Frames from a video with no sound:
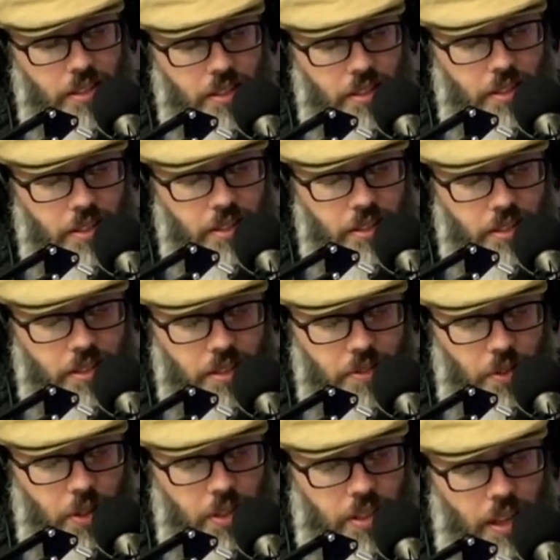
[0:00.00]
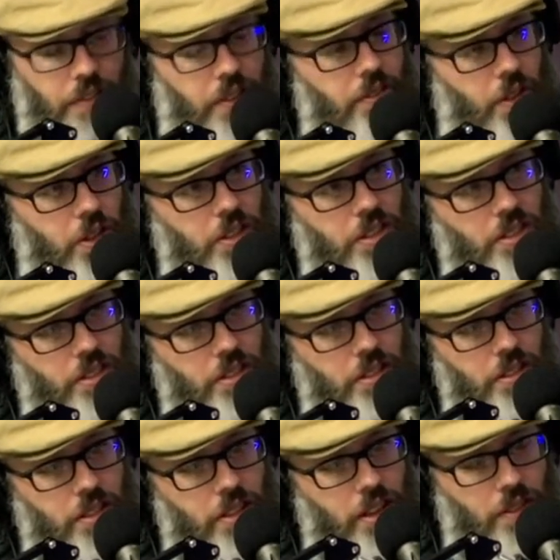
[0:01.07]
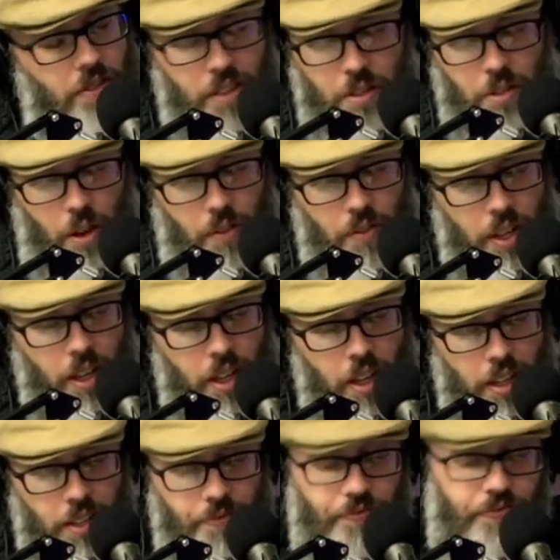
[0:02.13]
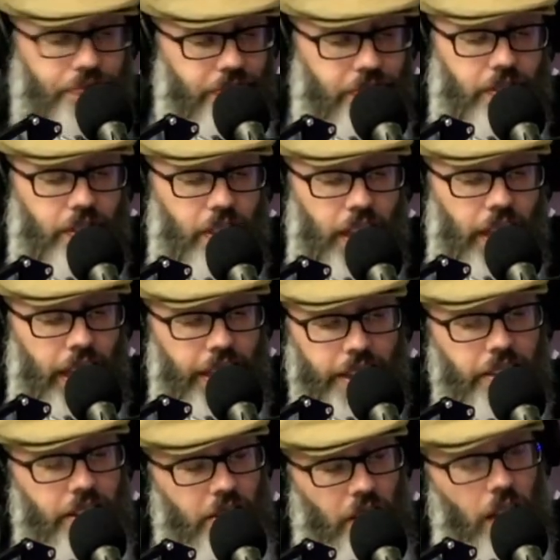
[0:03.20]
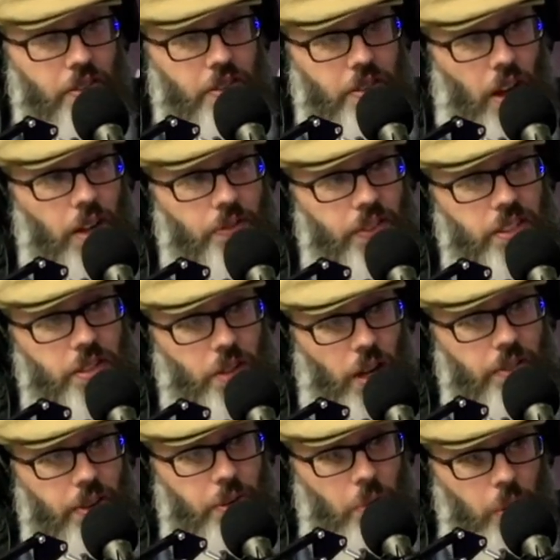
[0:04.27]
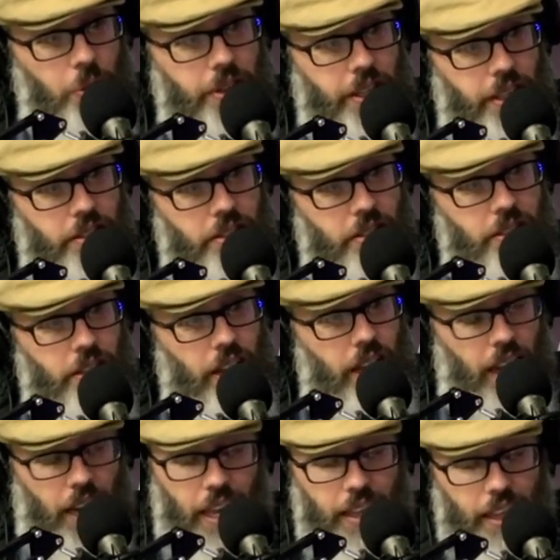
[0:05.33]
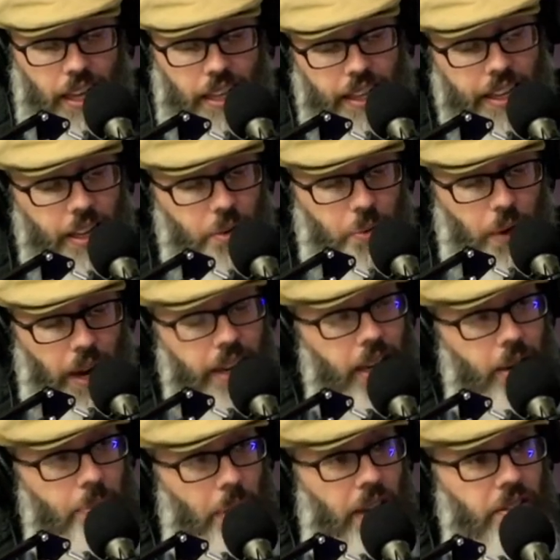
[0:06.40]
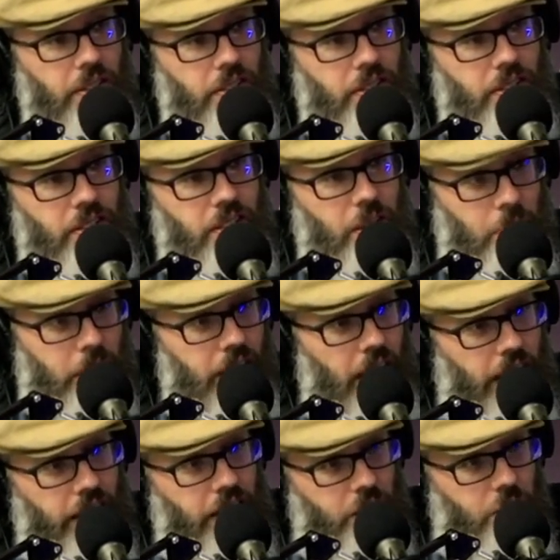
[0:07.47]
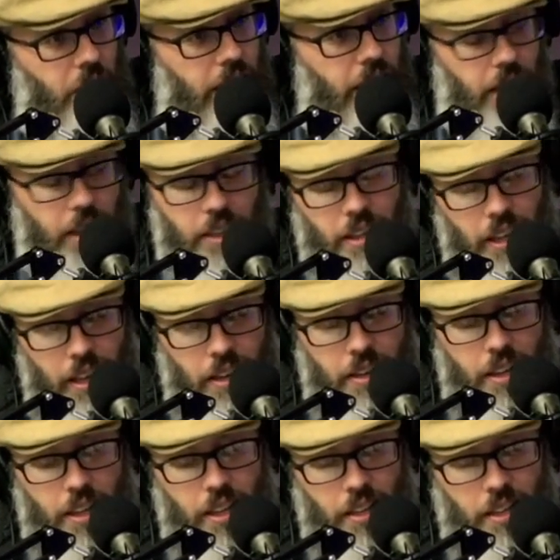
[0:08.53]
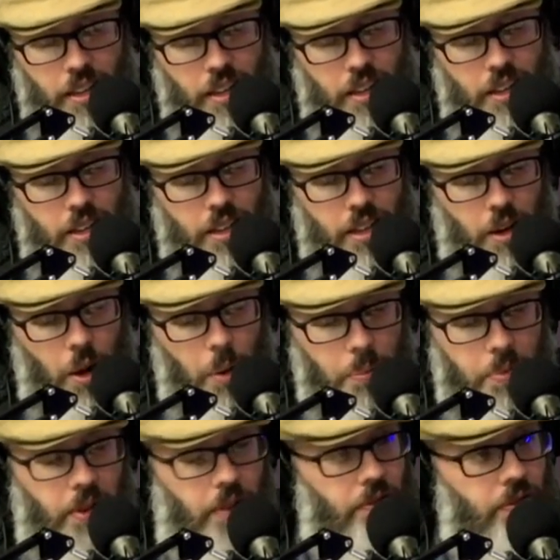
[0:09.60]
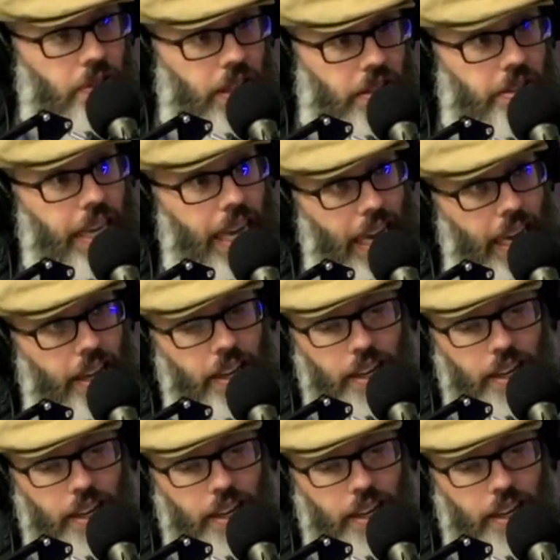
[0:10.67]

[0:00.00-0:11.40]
uh, the first seven verses of this psalm. And this is of Solomon. Solomon wrote this, and I, I think he's writing it about the Messiah. He's mm-hmm. writing it in in uh, in hopes of this king.